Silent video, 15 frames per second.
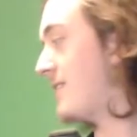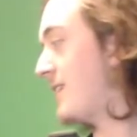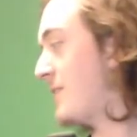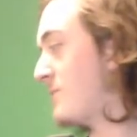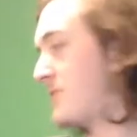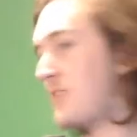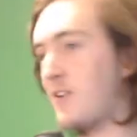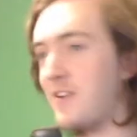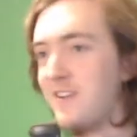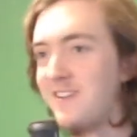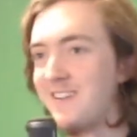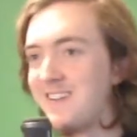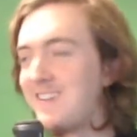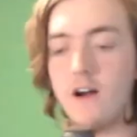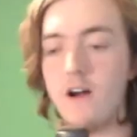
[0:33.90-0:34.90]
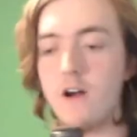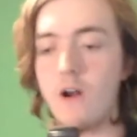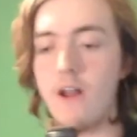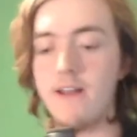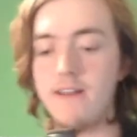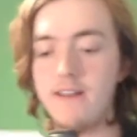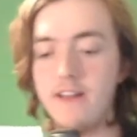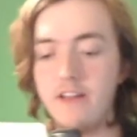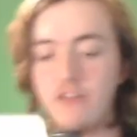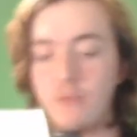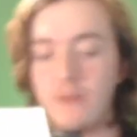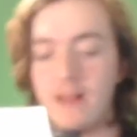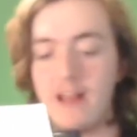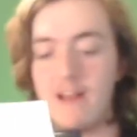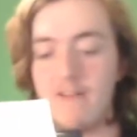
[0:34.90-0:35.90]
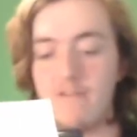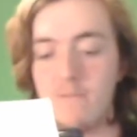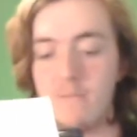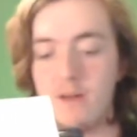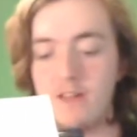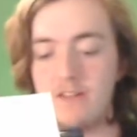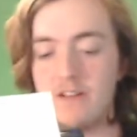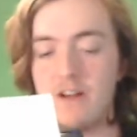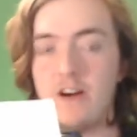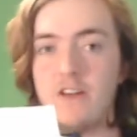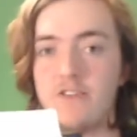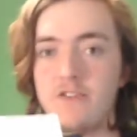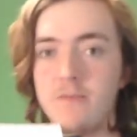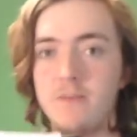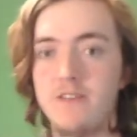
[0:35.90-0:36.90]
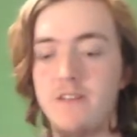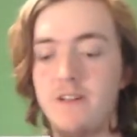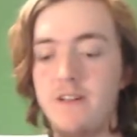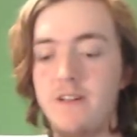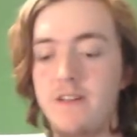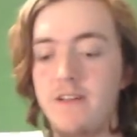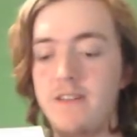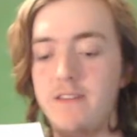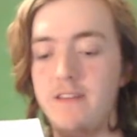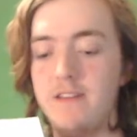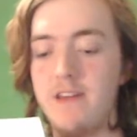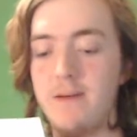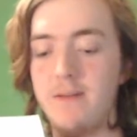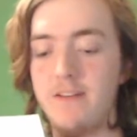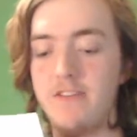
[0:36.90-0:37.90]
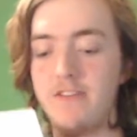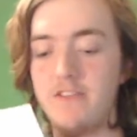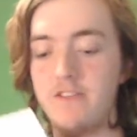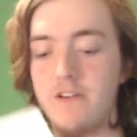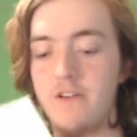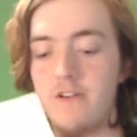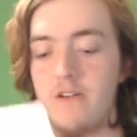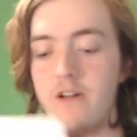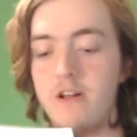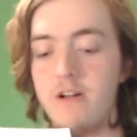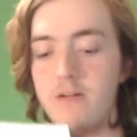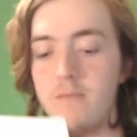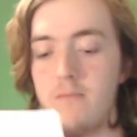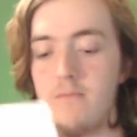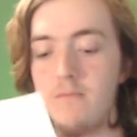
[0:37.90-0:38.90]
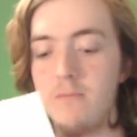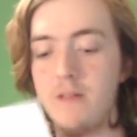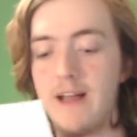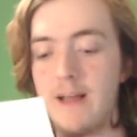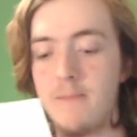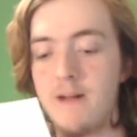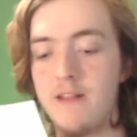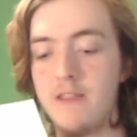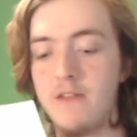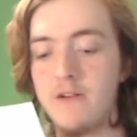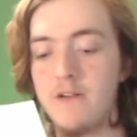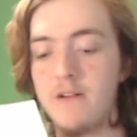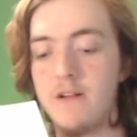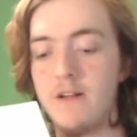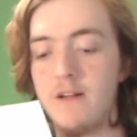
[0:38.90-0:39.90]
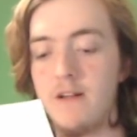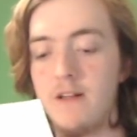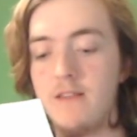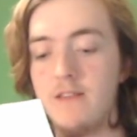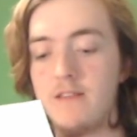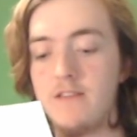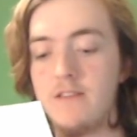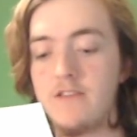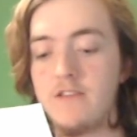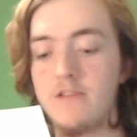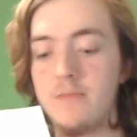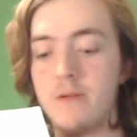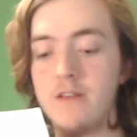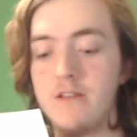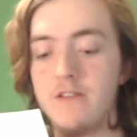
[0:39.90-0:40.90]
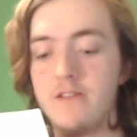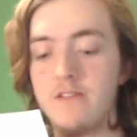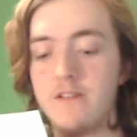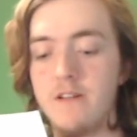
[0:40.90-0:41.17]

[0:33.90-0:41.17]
I'm sorry, Nick. Alright, next we have Best Costume Design. The nominations are Black Panther, The Sisters Brothers,